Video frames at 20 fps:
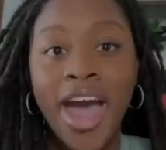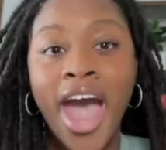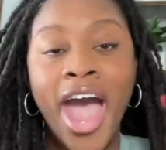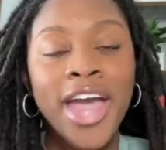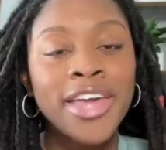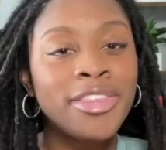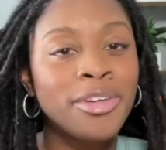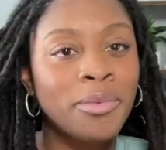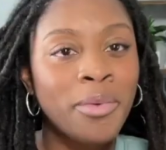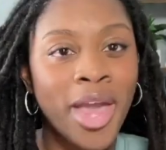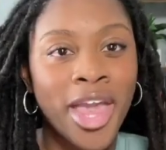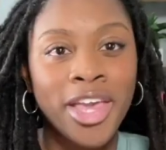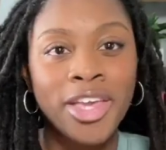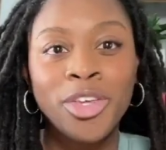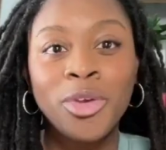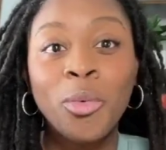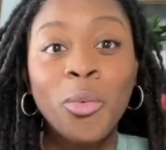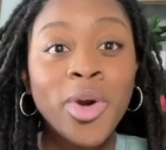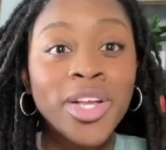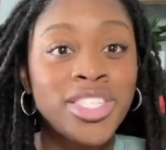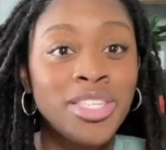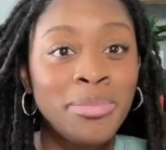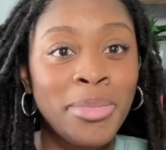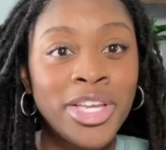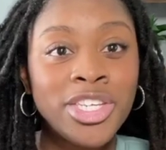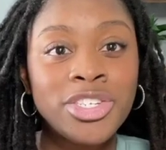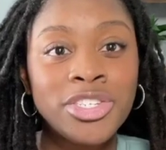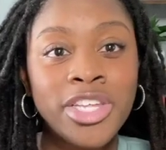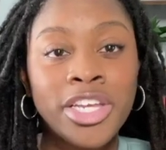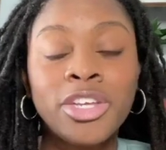Either way, you want to make
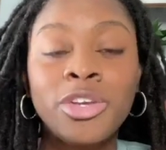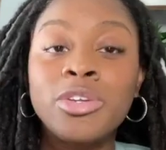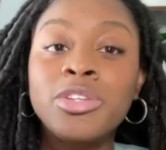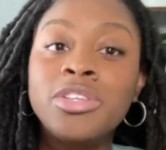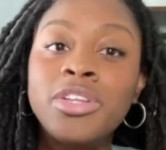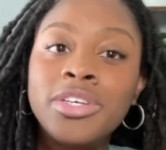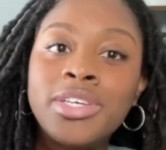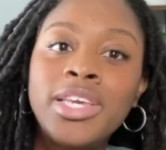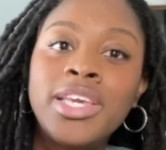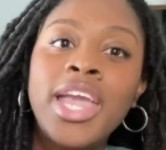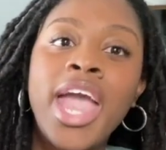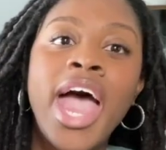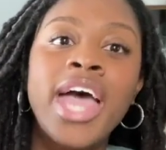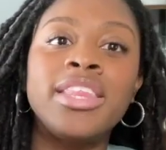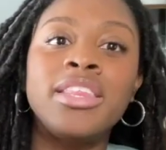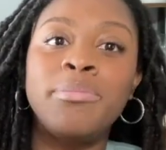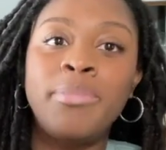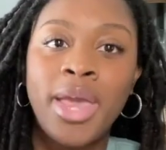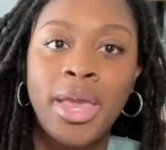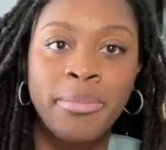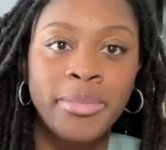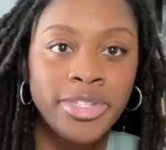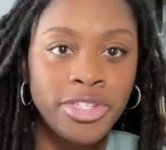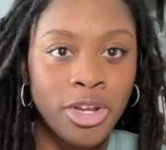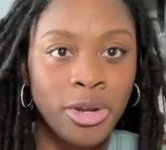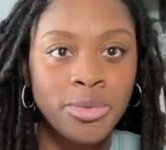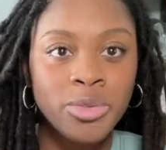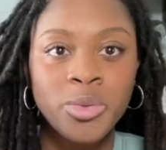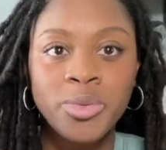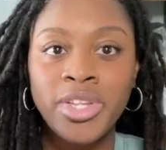sure that you're looking at the payment
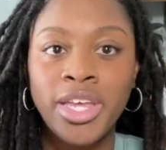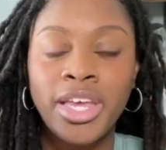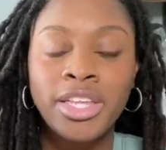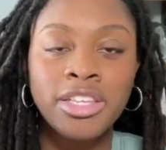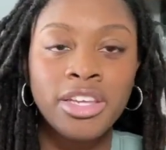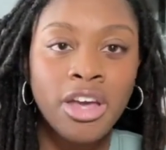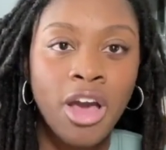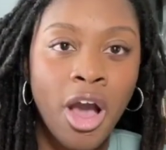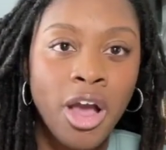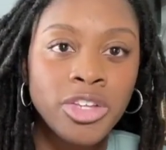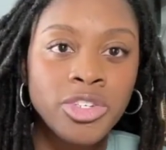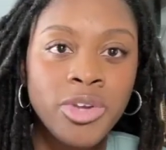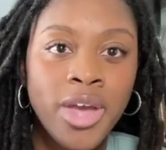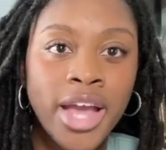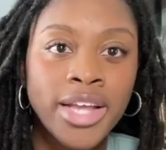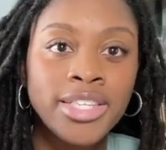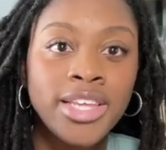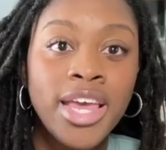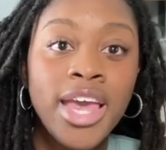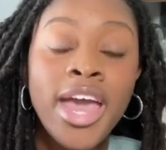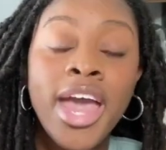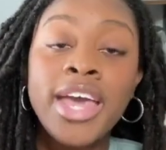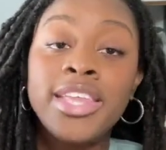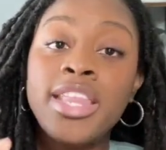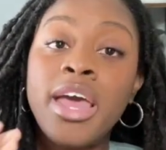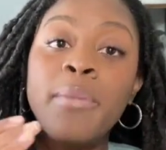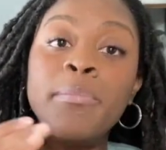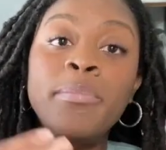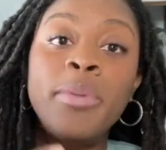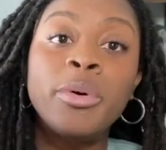terms within the contract and
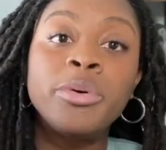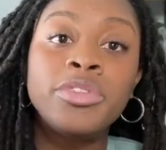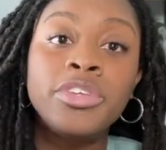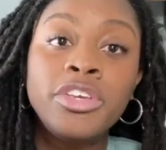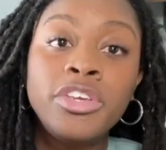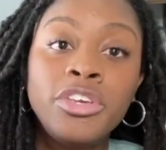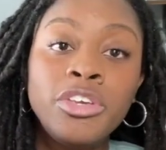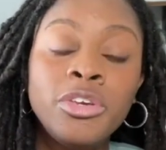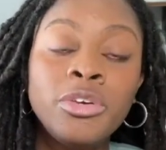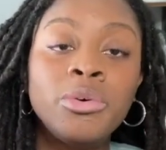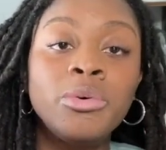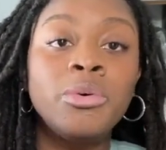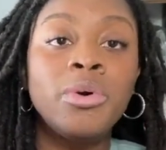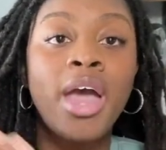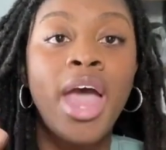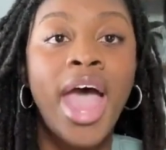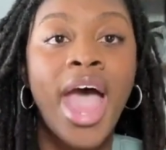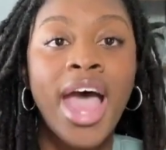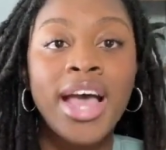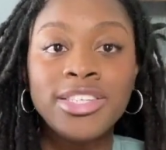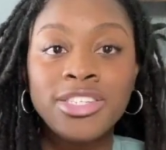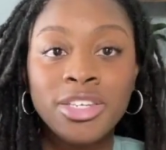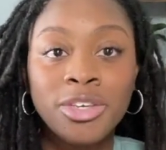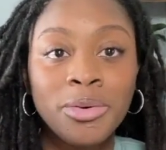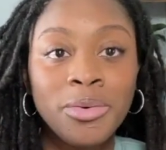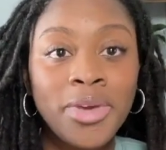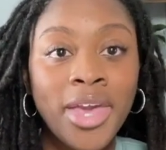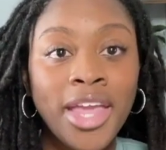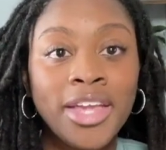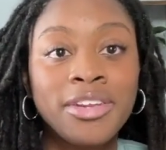that both you as a
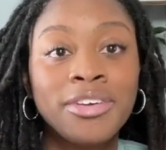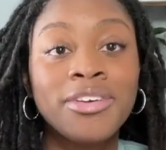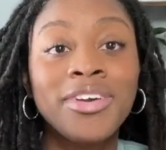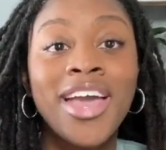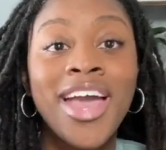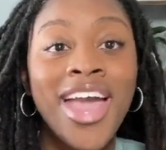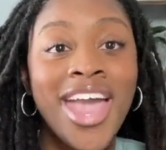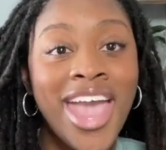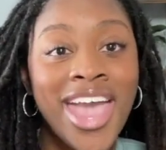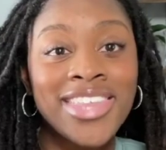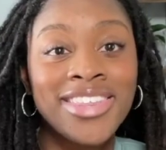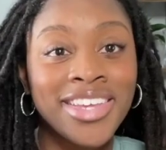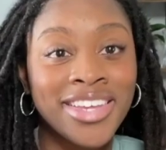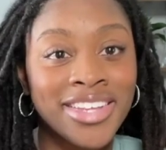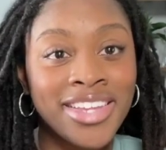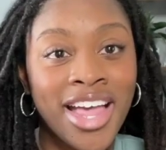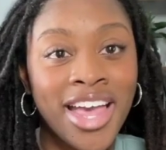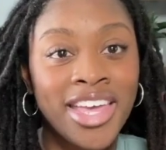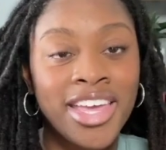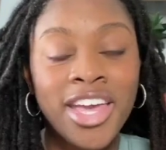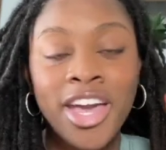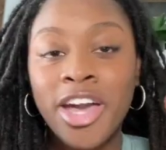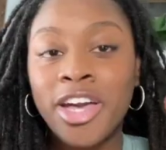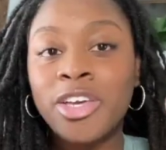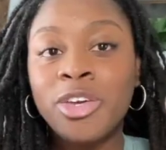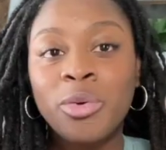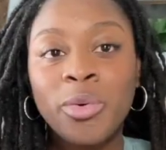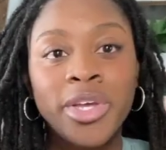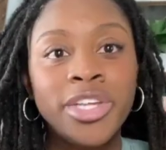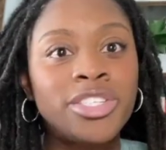creator and the client
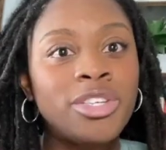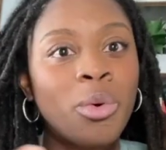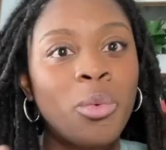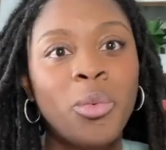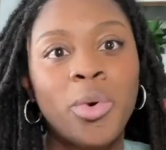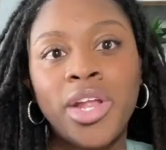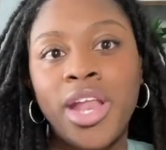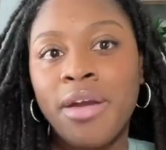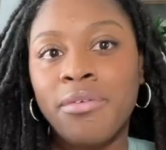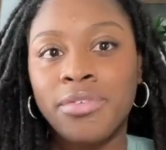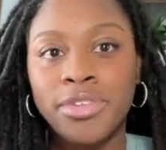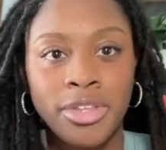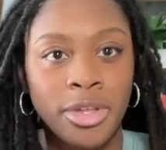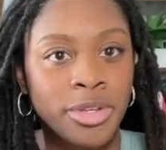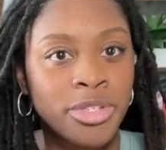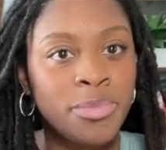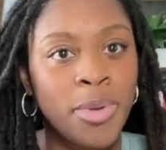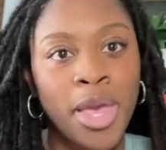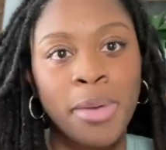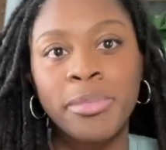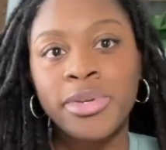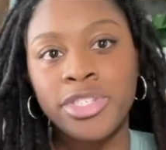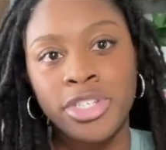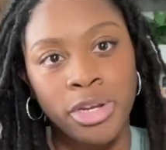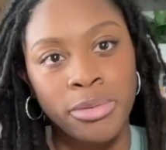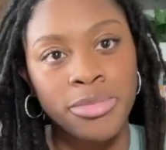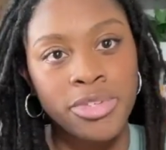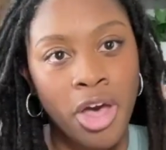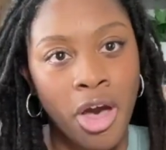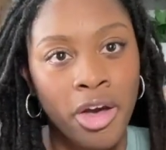agree to whatever those payment
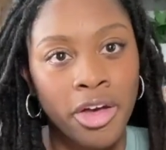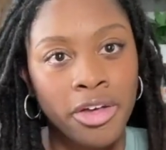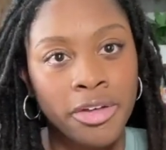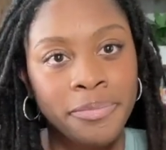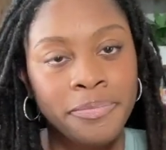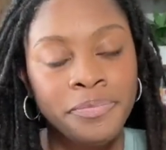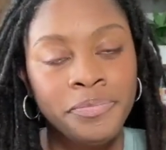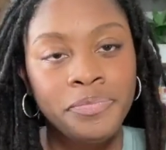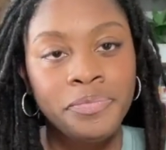terms are.